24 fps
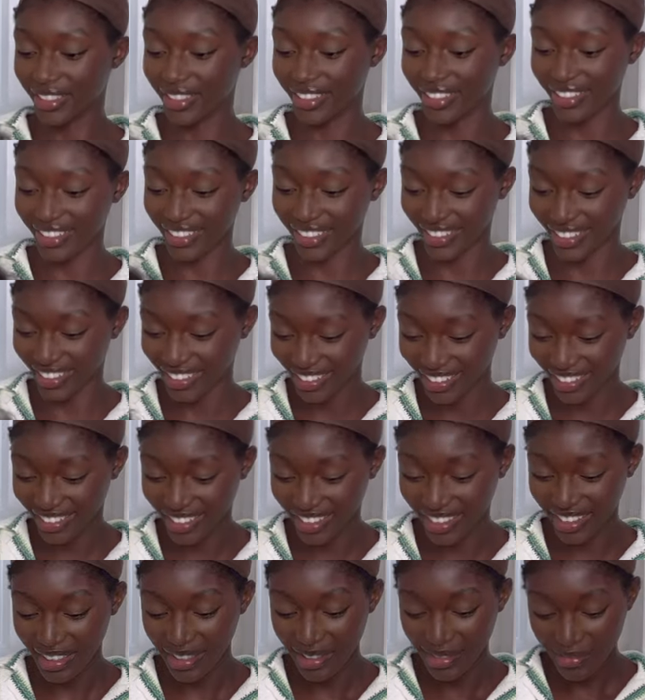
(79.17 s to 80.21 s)

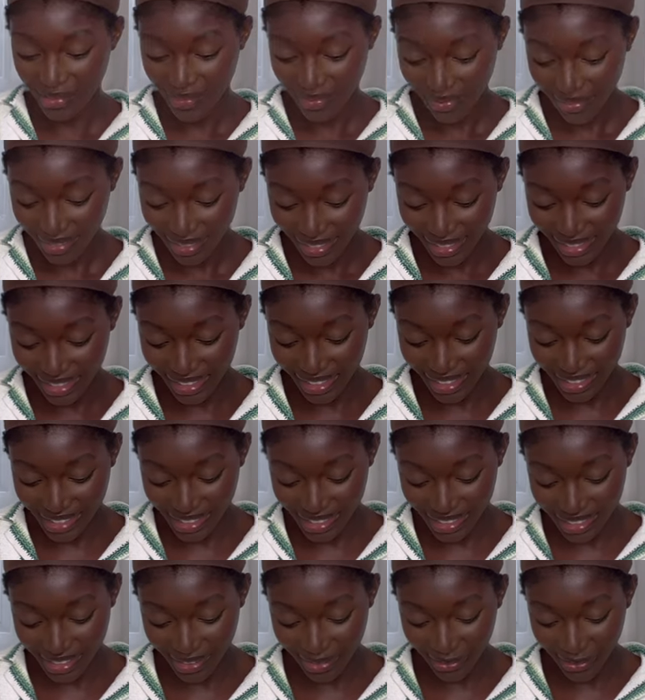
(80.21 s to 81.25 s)
this
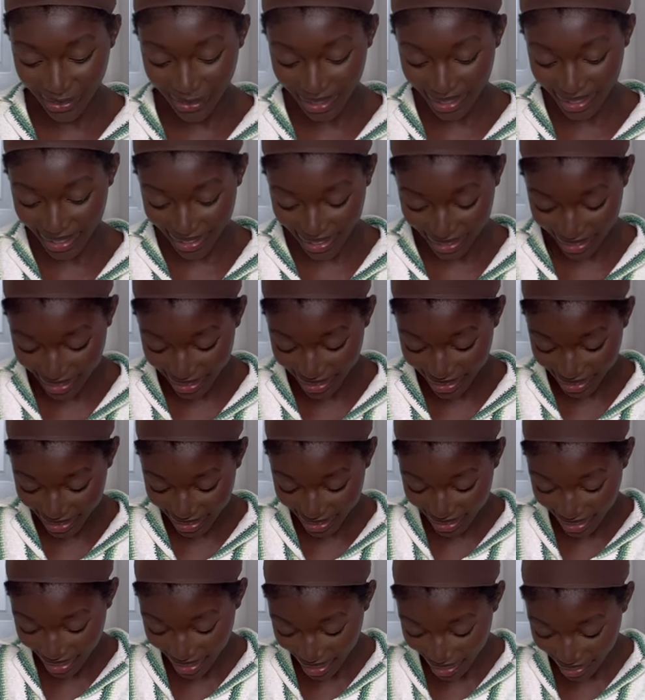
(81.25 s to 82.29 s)
is the wig
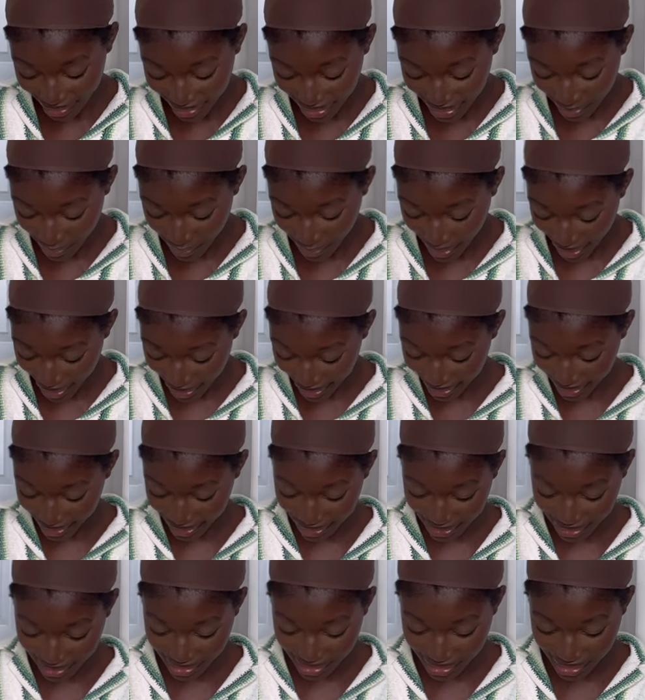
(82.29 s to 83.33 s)
out the
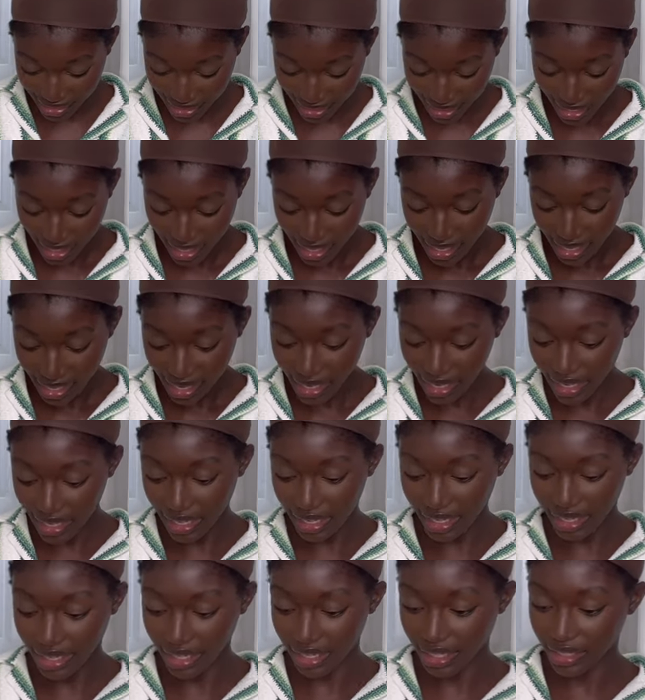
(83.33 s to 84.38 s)
package
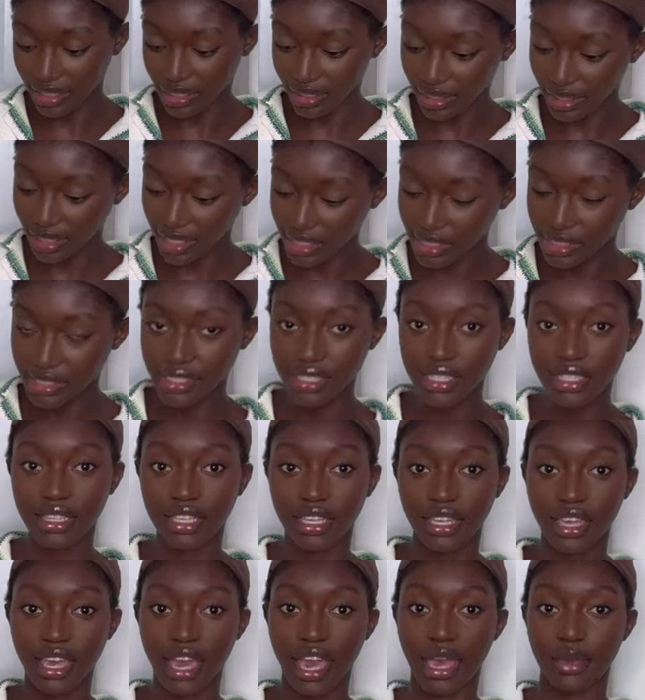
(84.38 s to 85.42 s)
and let's see the
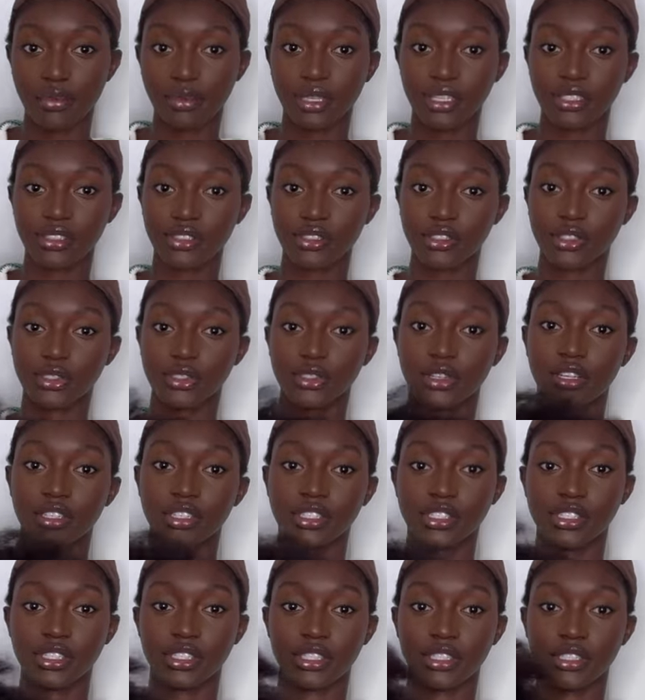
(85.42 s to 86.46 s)
cap
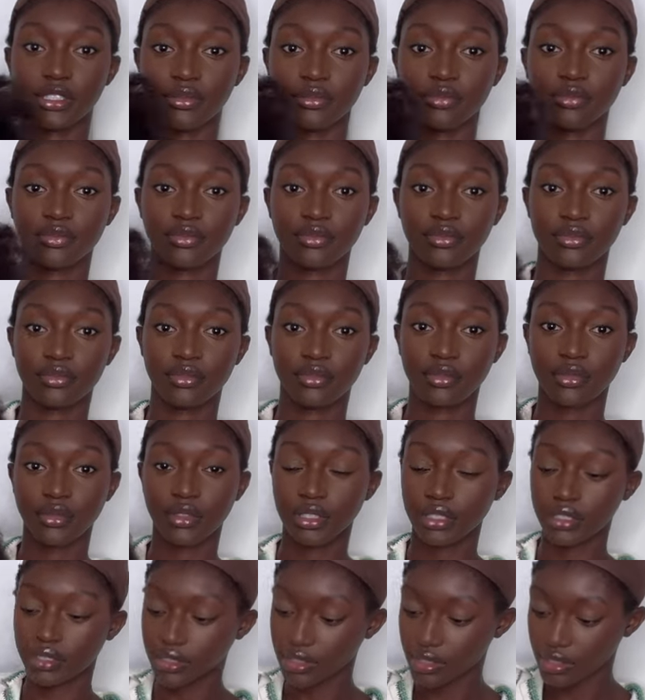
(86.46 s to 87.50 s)
construction.
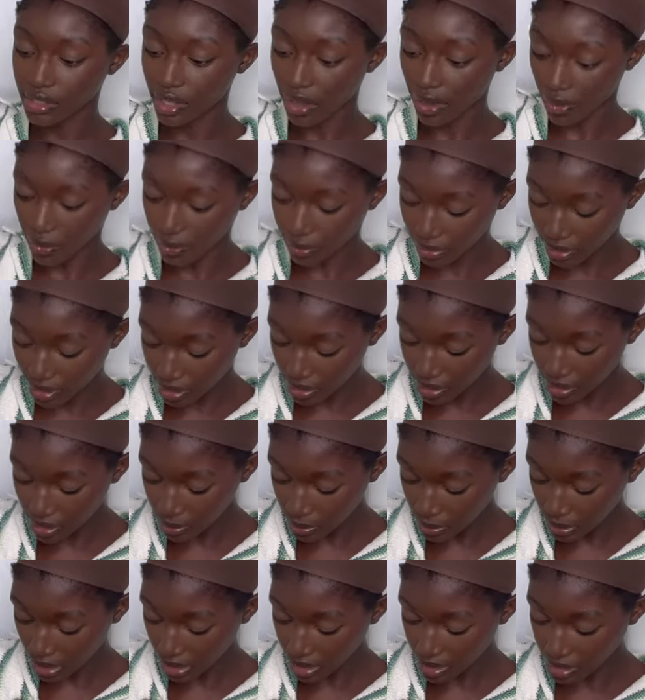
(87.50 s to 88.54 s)
So this seems
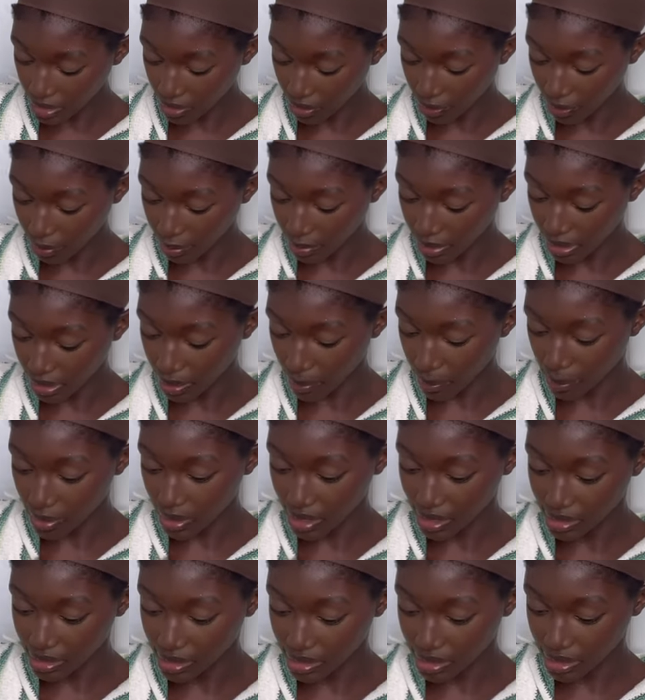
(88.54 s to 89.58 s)
like it's gonna be a
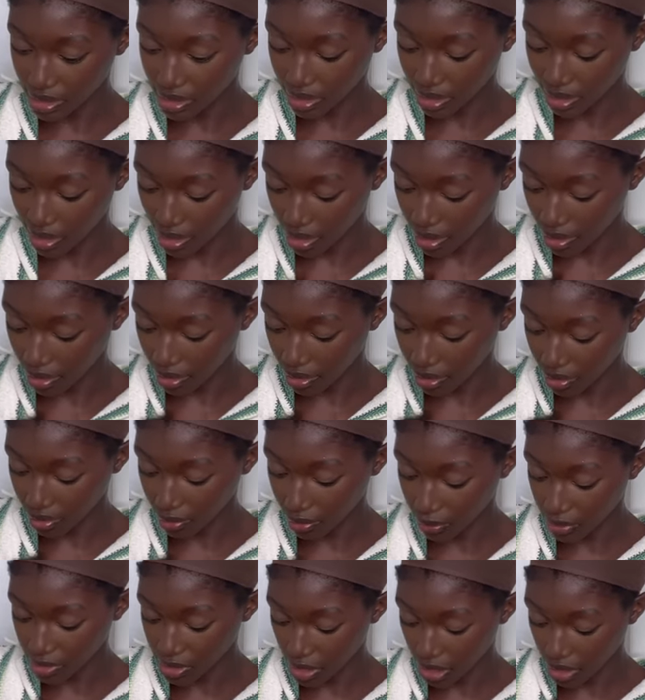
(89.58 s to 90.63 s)
bit snug,
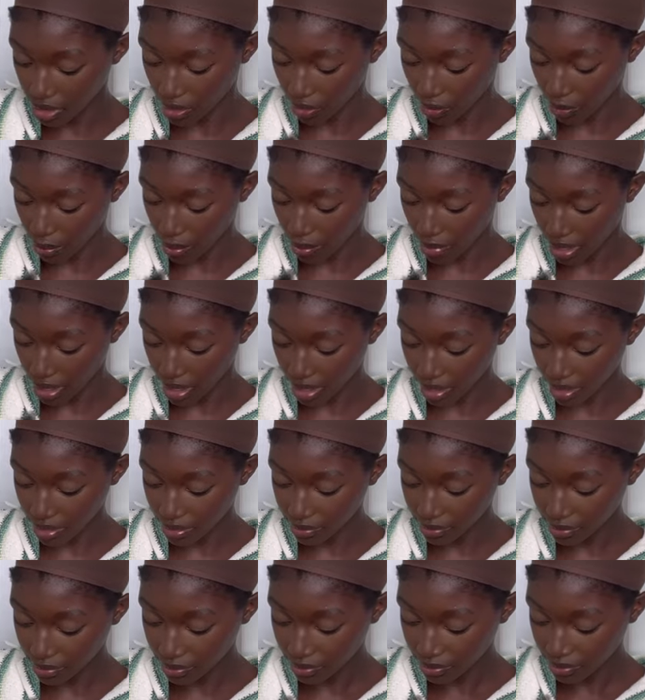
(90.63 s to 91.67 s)
which I don't
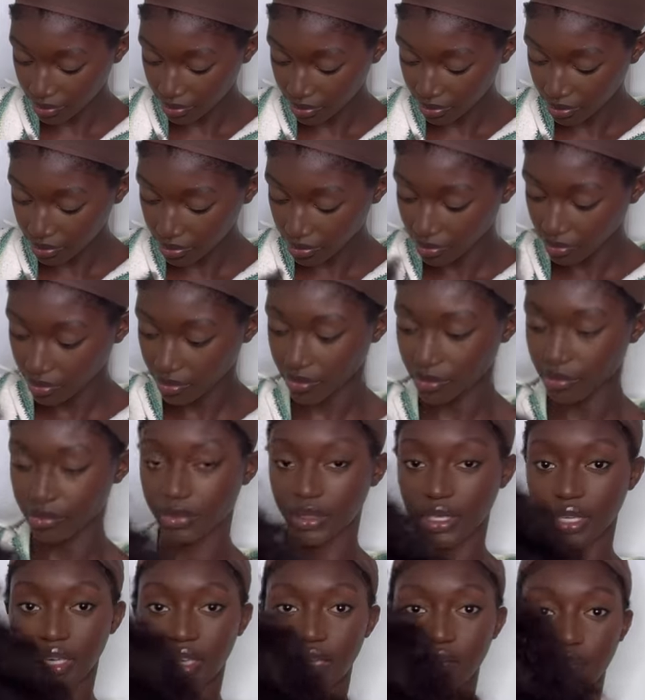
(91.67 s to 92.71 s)
mind,
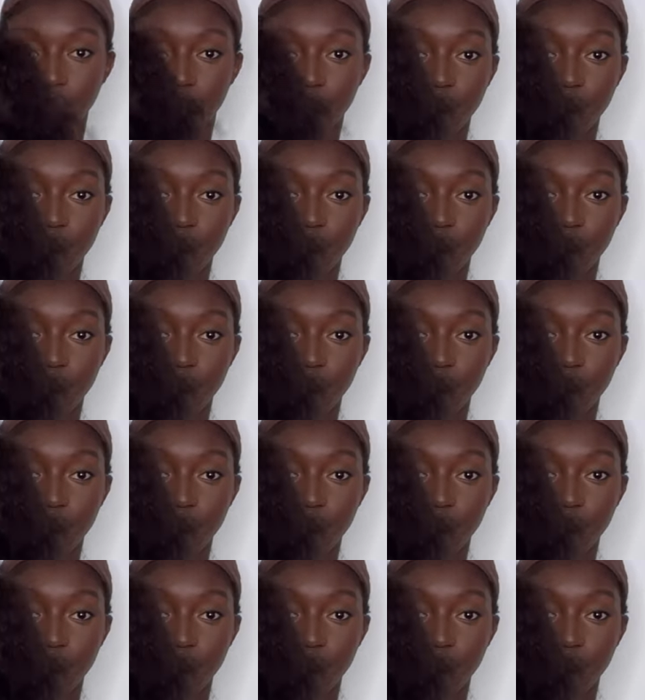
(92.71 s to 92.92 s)
but